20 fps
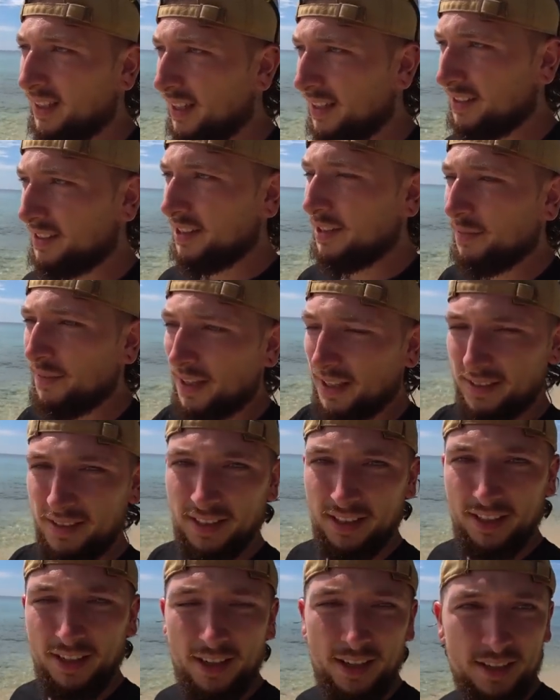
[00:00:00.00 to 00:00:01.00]
and see if that's
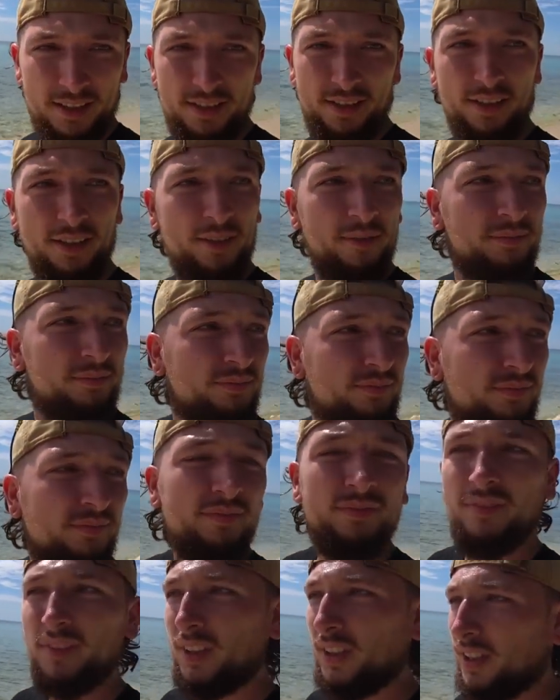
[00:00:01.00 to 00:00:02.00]
any nicer.
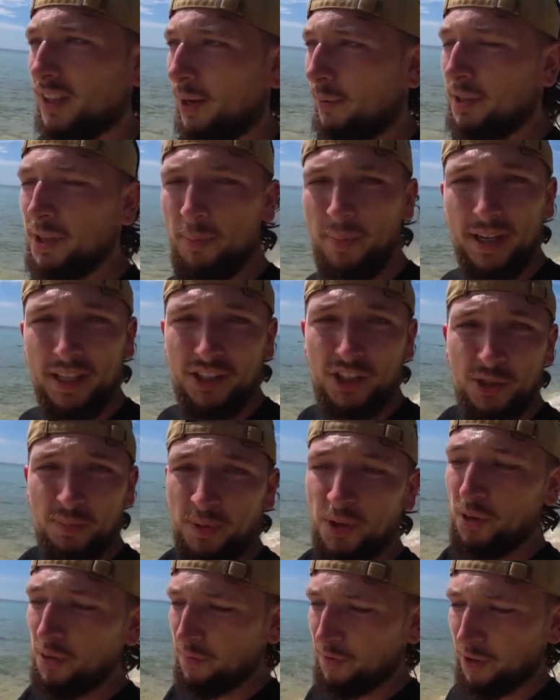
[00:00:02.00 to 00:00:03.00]
I mean, the beach is
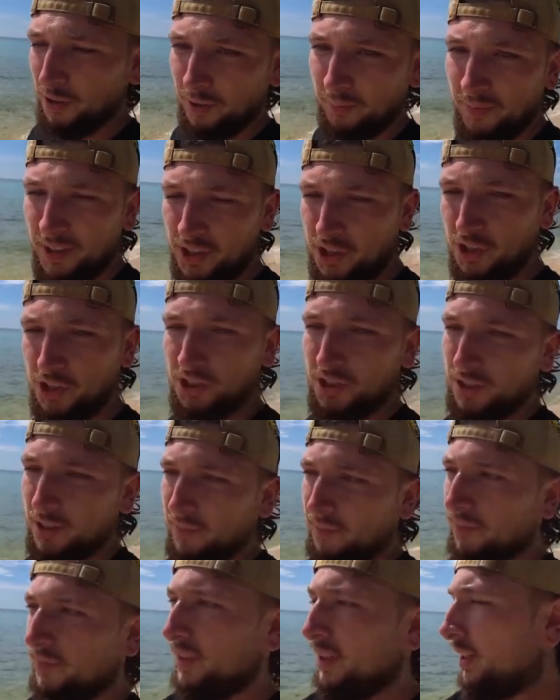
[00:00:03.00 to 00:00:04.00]
beautiful, it's just
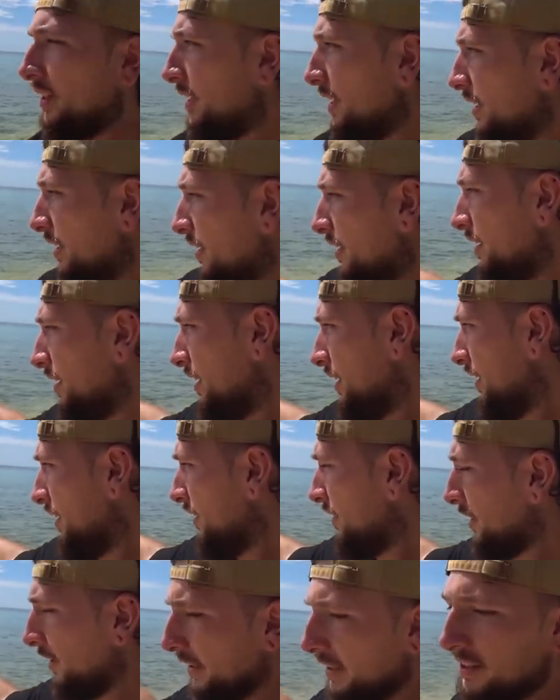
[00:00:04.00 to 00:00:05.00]

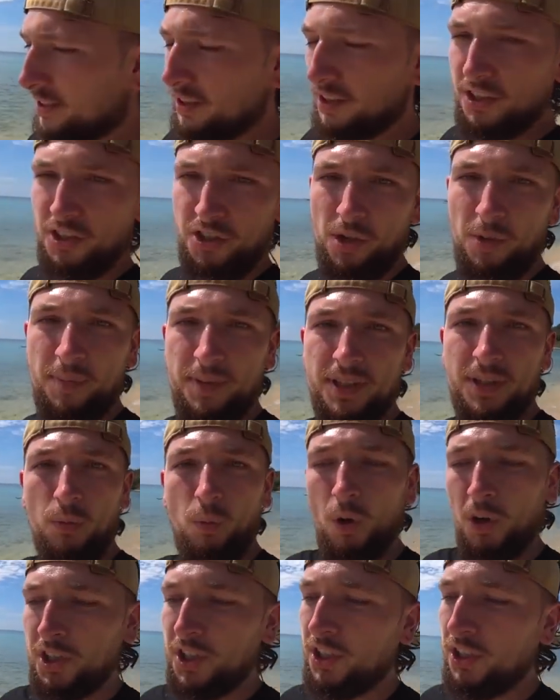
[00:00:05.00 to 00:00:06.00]
the litter that's obviously
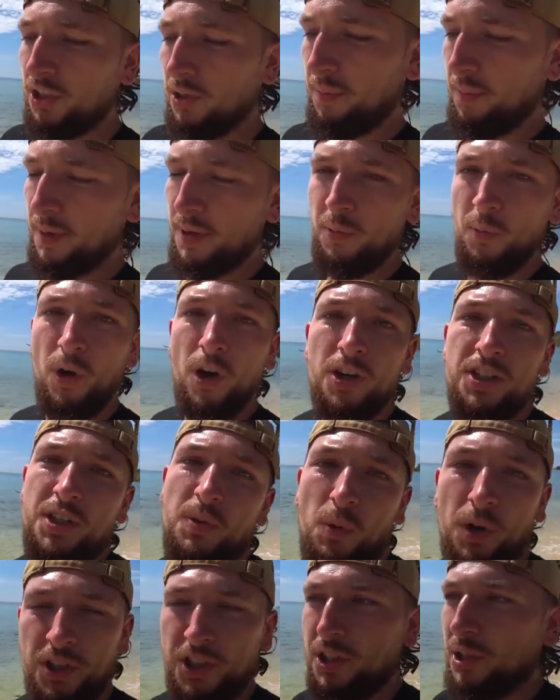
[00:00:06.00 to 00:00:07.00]
washing up. I mean, where is
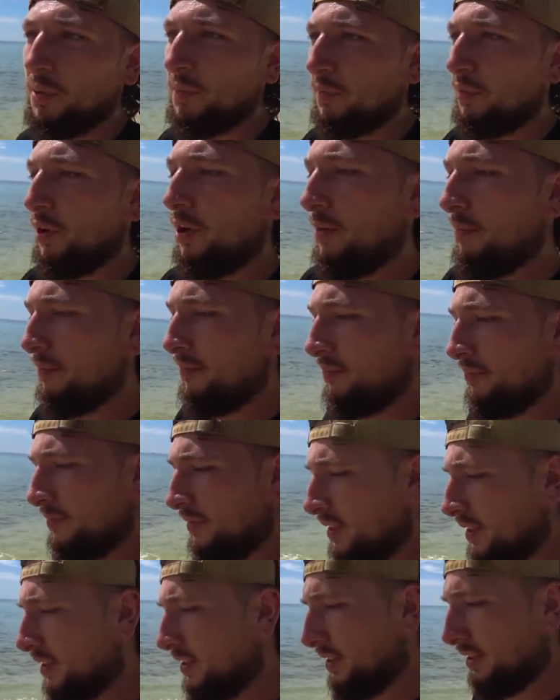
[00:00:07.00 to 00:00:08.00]
it washing up from?
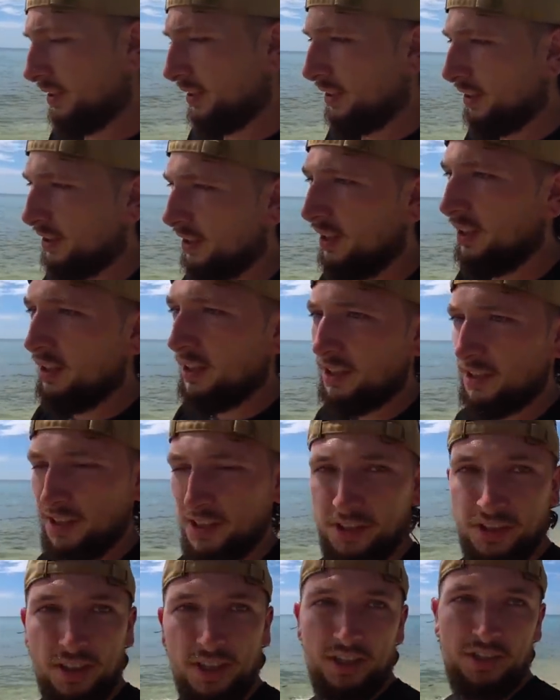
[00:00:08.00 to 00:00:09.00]

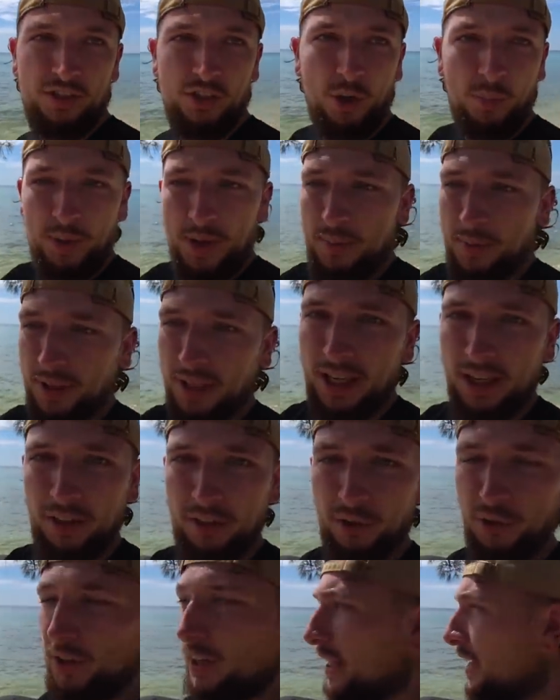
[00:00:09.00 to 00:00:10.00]
Because it's not people here
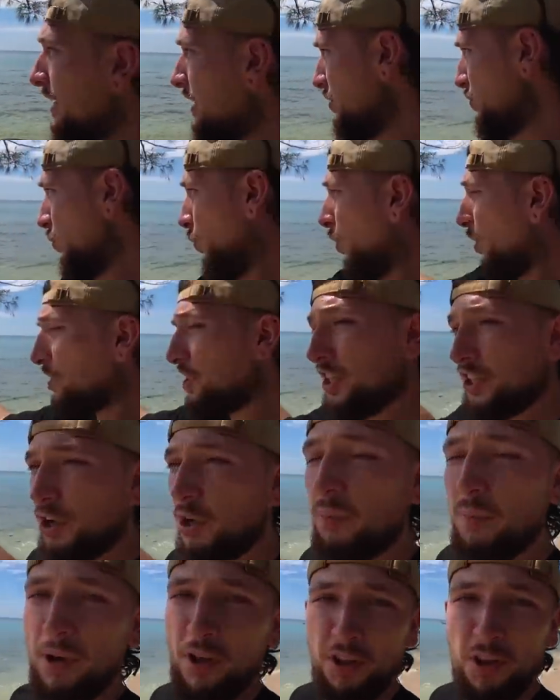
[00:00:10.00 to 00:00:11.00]
throwing it in, it's washing
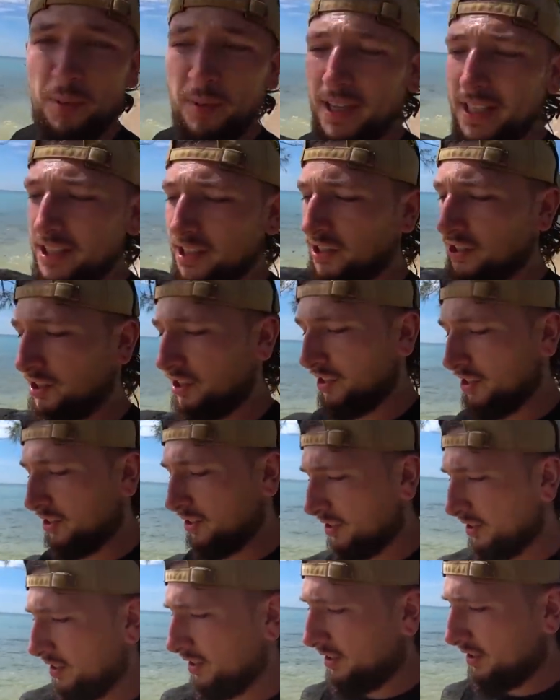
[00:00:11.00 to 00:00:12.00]
up on the beach, so
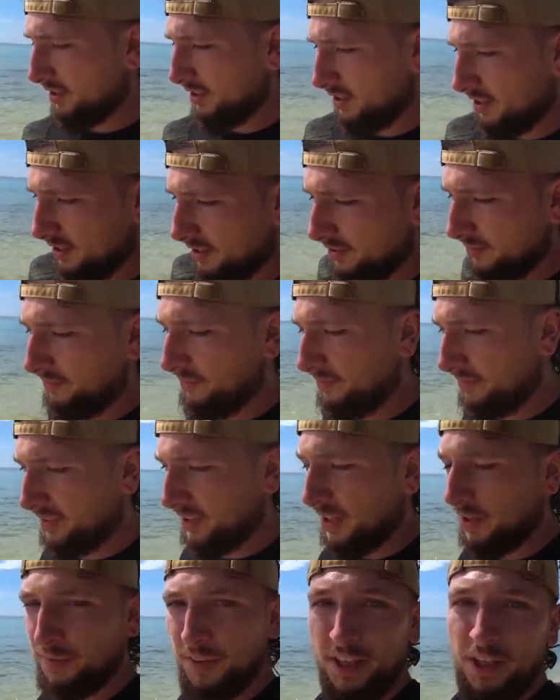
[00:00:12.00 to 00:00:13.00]

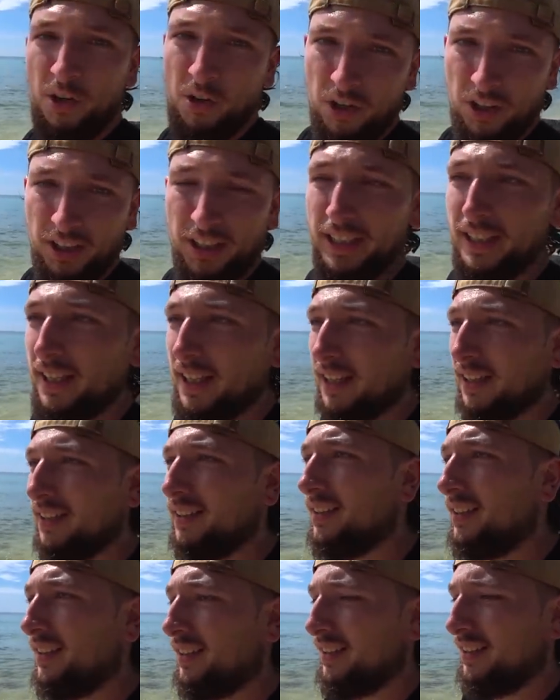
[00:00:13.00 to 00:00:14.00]
if they don't clean it,
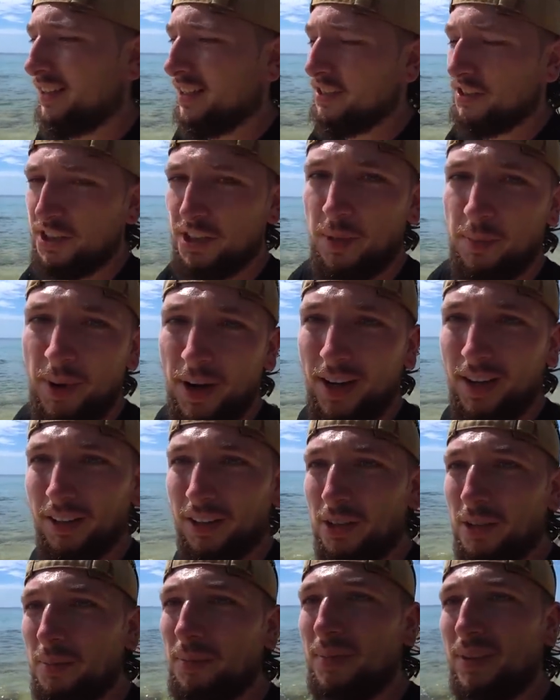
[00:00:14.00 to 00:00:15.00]
it's gonna
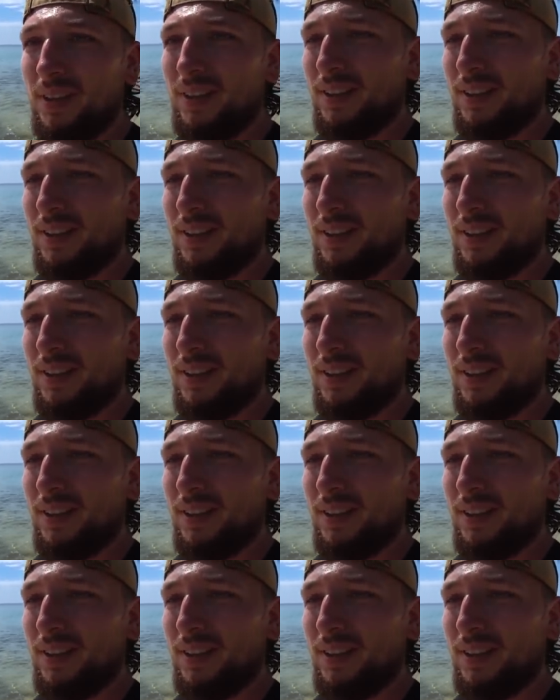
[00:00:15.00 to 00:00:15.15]
pile up.